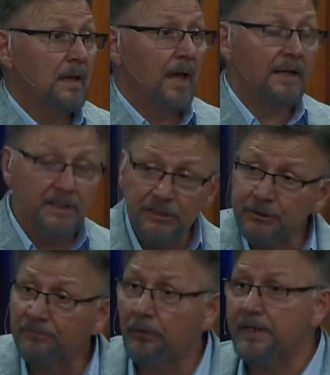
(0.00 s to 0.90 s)
and get
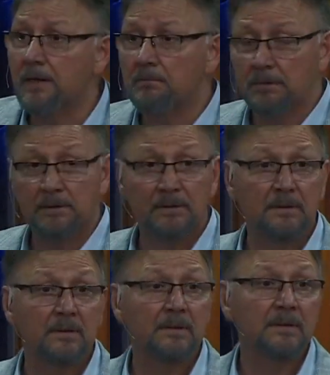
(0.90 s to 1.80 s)
some freedom?
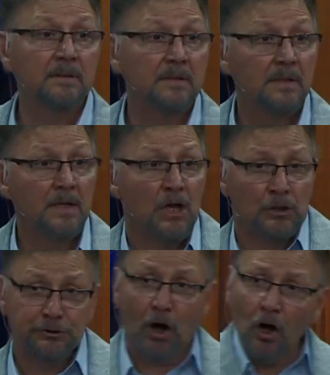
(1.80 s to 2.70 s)

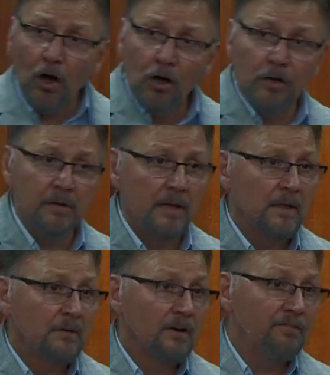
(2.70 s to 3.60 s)
Turn
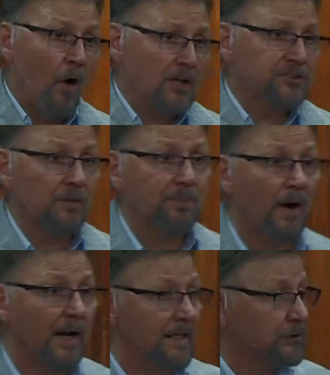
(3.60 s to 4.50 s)
the voice of
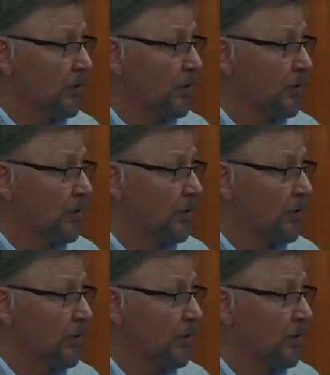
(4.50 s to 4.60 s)
praise